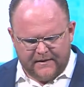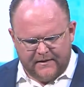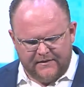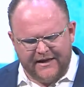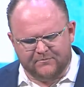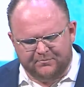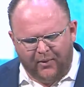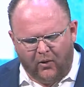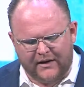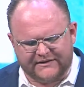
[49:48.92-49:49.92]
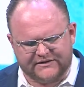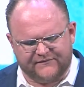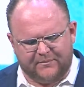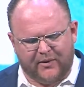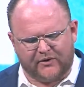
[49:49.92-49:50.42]
The importance of
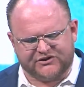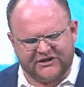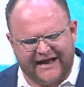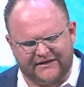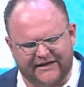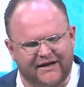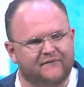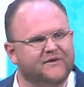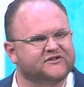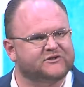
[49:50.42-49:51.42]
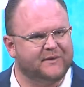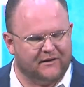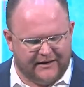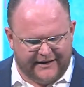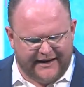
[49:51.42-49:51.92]
the personality of the
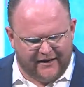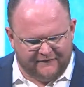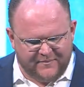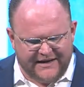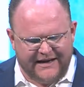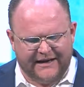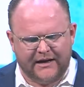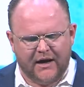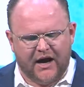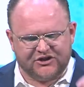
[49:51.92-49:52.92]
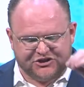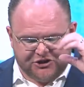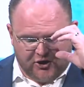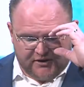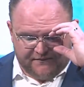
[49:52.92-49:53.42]
Spirit and of being
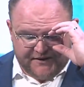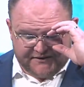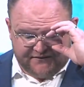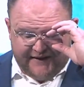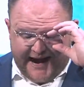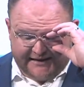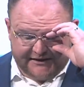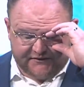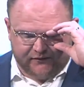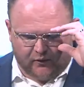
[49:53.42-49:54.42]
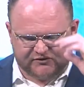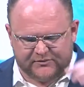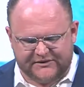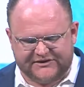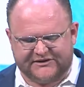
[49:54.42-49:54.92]
assured of this fact is
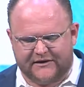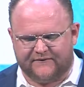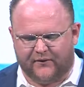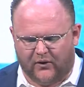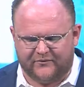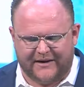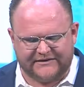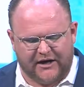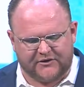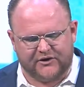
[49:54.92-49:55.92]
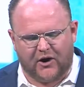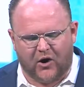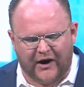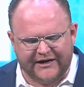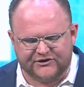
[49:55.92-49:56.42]
forcibly set forth by Dr.
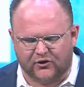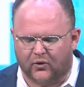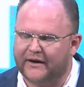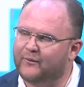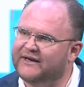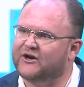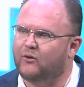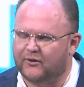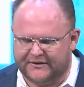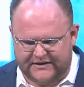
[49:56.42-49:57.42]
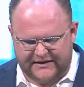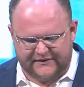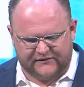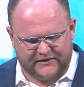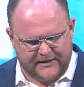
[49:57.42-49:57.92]
R.A. Torrey when he quoted
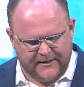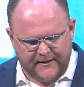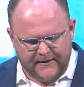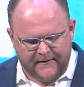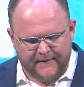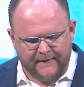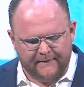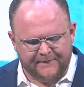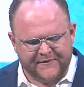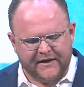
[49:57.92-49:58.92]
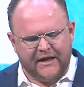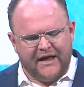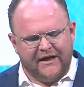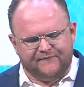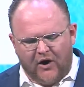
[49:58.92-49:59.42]
this.
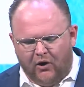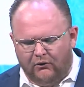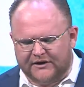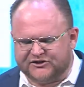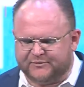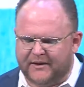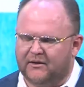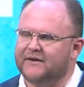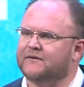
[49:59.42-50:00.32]
If the Holy Spirit